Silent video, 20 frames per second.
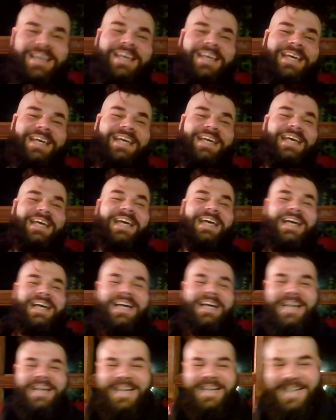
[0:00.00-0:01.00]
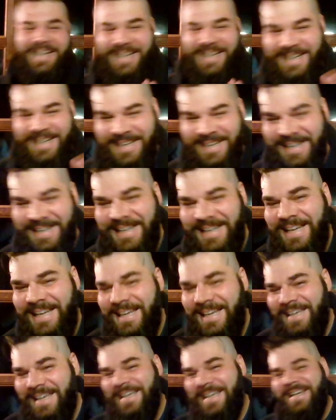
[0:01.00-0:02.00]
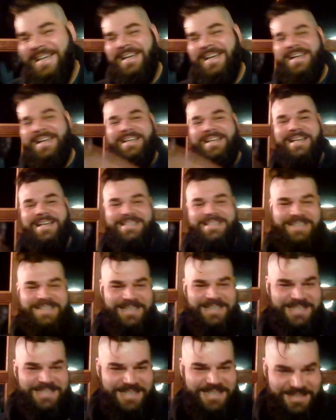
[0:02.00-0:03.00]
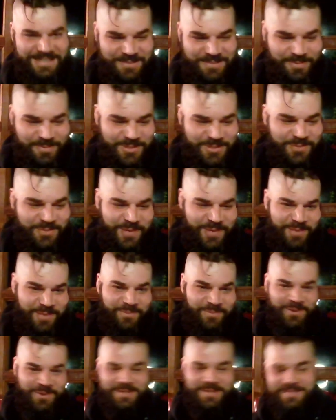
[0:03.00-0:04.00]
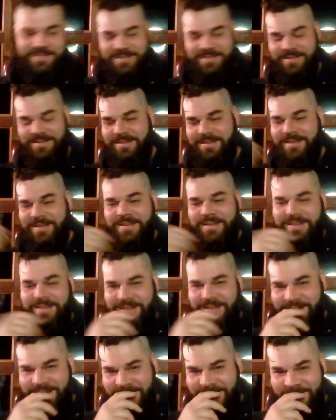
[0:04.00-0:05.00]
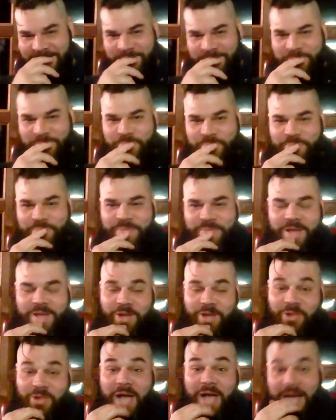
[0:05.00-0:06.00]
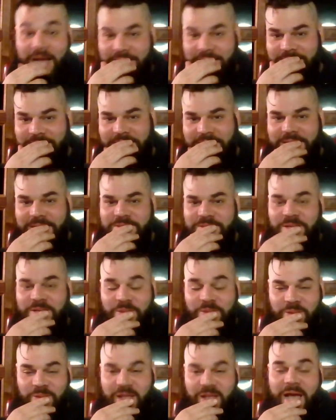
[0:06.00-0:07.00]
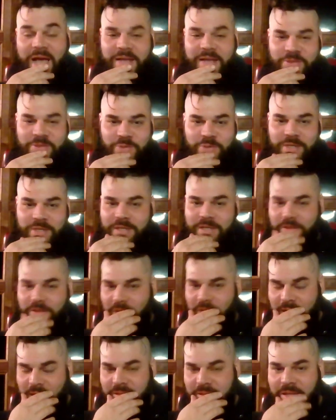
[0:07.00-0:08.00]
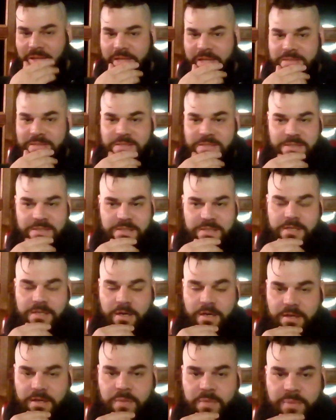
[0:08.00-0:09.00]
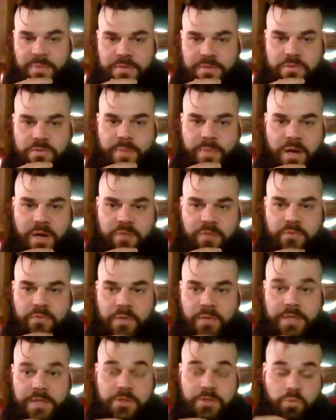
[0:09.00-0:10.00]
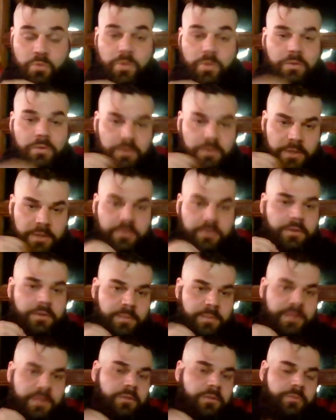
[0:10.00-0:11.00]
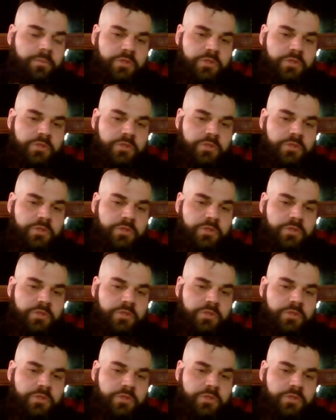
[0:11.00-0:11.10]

Yeah, guys, like I said, it's almost 3 a.m. So a lot, guys, a lot. You can get a lot of clients. These CTR campaigns are powerful, and you will literally be able to